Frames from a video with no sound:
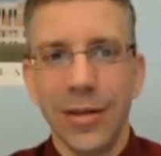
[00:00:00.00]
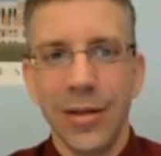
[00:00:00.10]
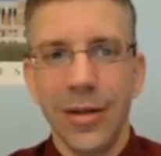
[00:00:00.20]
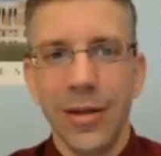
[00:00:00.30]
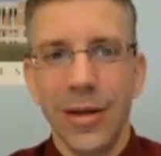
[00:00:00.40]

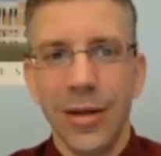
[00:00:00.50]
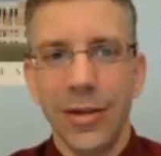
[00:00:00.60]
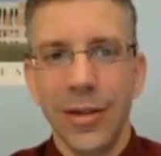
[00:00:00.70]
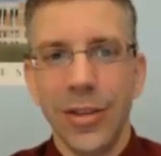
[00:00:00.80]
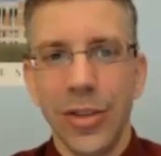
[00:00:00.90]

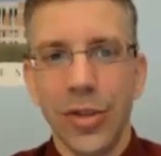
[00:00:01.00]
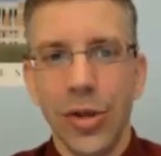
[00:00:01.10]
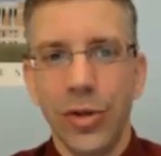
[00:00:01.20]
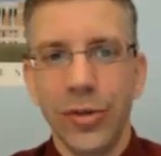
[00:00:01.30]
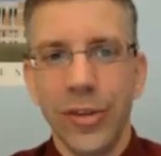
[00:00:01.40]

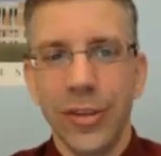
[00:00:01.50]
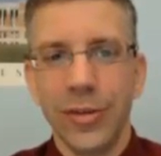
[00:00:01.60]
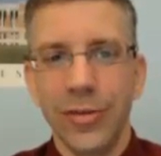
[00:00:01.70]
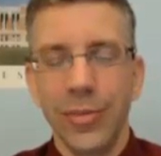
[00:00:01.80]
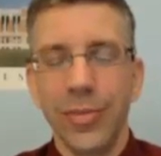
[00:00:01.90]
All
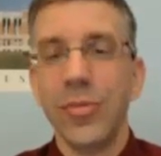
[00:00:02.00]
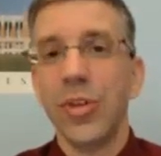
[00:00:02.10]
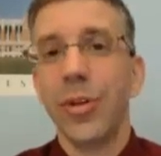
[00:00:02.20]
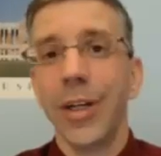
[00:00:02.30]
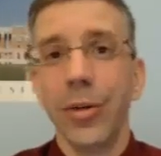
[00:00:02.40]
6 of them.
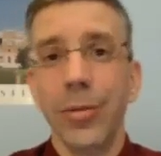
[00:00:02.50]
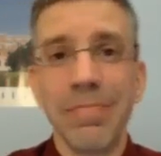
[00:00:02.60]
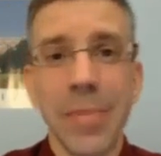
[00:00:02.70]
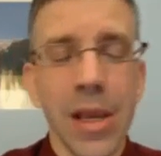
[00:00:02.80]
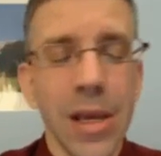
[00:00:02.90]
Don't want to go.
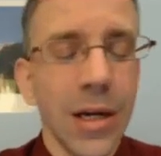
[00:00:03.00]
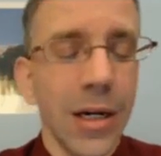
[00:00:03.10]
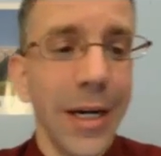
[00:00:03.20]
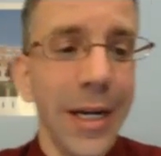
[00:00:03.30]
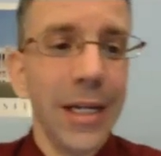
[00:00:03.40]

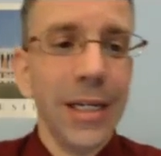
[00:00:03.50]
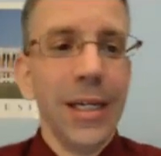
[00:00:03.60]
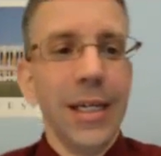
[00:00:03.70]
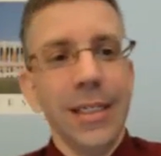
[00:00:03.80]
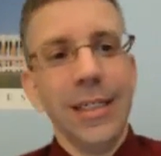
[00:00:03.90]
All right.
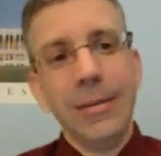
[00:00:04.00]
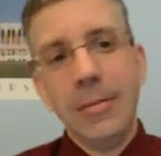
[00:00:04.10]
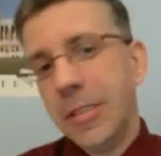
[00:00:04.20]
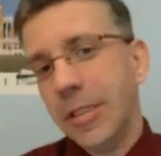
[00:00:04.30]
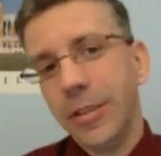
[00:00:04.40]

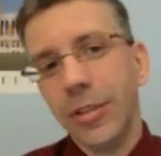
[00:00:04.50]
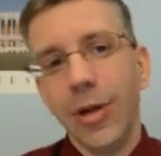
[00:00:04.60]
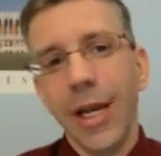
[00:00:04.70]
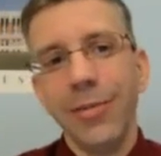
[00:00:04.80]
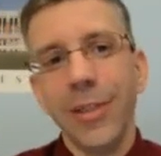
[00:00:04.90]

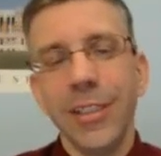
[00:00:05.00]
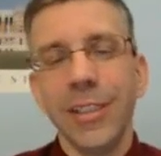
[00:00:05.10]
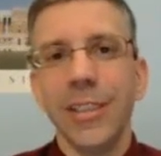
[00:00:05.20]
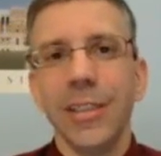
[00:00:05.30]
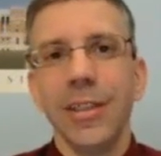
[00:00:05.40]
So I have a
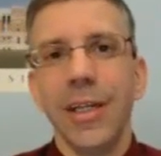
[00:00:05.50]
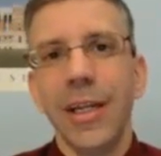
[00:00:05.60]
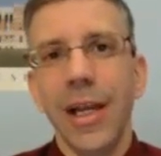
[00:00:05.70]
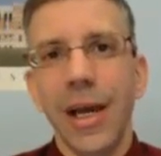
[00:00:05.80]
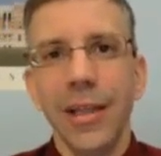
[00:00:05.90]
list here,
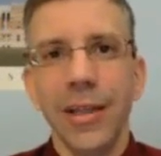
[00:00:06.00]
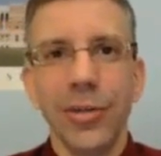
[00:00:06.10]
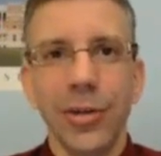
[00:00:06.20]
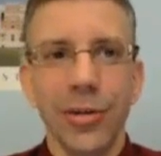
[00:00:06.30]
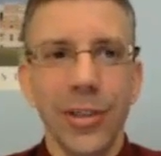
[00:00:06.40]
and I think
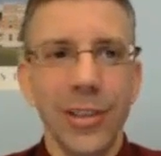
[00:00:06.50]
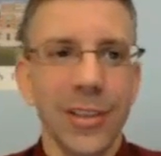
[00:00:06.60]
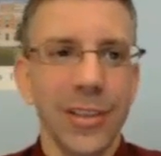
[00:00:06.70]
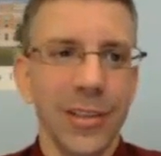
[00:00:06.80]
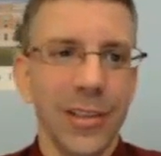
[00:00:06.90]
you'll agree
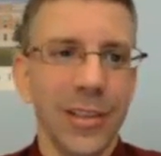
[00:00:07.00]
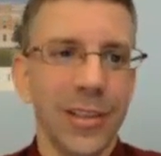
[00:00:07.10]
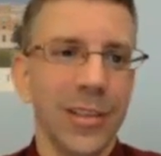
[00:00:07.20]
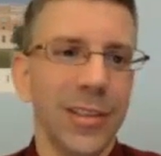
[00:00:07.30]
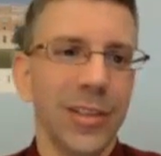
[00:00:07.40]
this is a
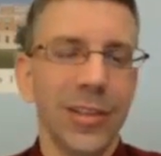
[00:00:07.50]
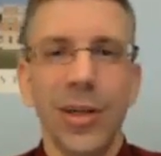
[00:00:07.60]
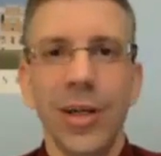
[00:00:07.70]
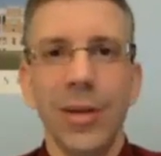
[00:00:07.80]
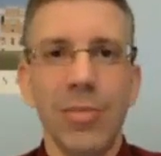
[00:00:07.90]
list. This is
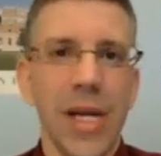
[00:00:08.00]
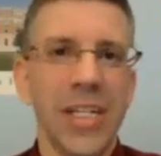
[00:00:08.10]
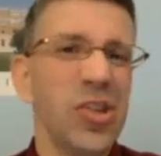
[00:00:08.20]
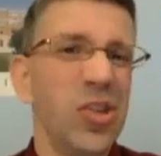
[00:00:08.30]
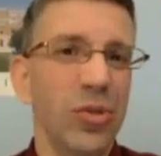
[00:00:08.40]
my
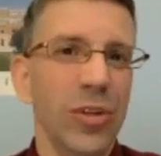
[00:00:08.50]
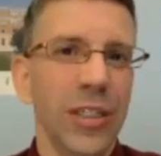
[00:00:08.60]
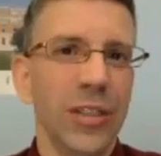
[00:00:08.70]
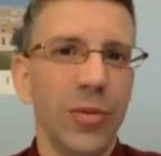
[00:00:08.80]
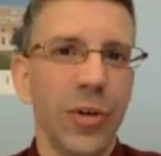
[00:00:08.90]
to-do
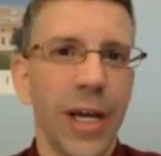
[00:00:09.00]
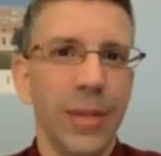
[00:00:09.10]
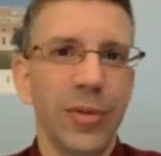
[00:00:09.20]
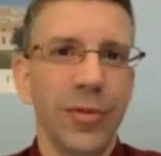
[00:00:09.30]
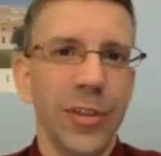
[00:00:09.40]
list,
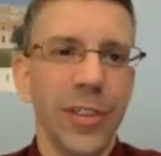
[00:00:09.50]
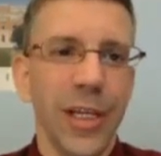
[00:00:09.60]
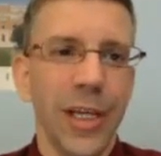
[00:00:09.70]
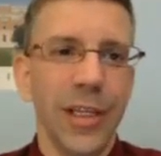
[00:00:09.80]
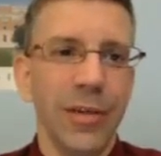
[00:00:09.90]
perhaps, for
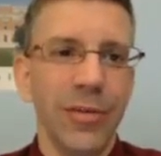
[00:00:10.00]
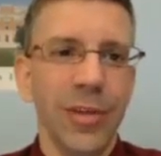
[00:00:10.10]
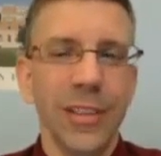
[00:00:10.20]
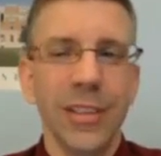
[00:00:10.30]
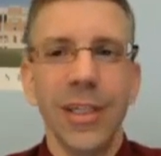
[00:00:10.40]
today, of
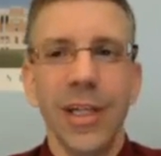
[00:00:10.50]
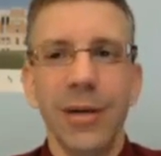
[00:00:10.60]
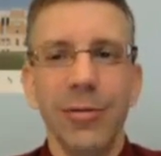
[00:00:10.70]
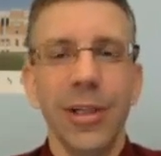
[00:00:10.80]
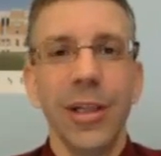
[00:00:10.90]
things that
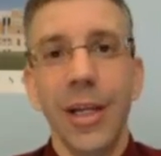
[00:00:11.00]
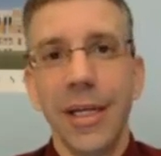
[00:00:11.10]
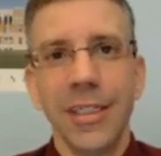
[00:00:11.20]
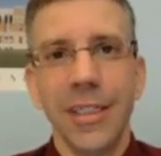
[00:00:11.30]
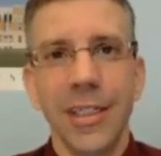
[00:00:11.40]
I would
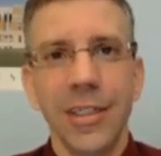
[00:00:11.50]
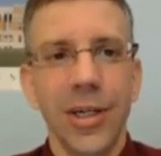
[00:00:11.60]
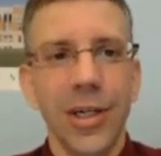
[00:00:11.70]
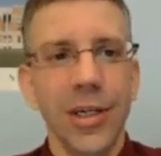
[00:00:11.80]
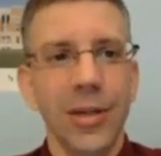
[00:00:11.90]
like to get
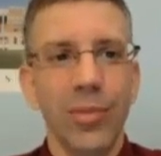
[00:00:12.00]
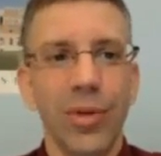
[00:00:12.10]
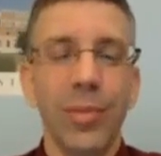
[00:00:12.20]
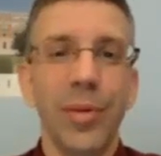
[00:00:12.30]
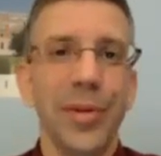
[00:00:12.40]
done and
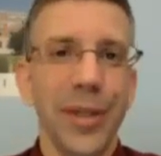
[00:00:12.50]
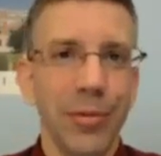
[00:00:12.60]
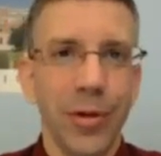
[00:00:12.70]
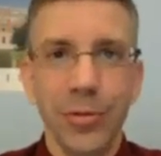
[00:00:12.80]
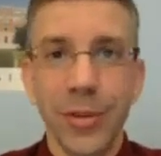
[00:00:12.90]
probably
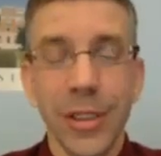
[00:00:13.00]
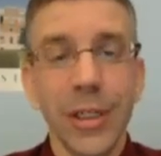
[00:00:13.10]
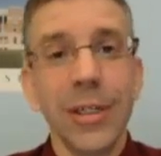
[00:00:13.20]
won't.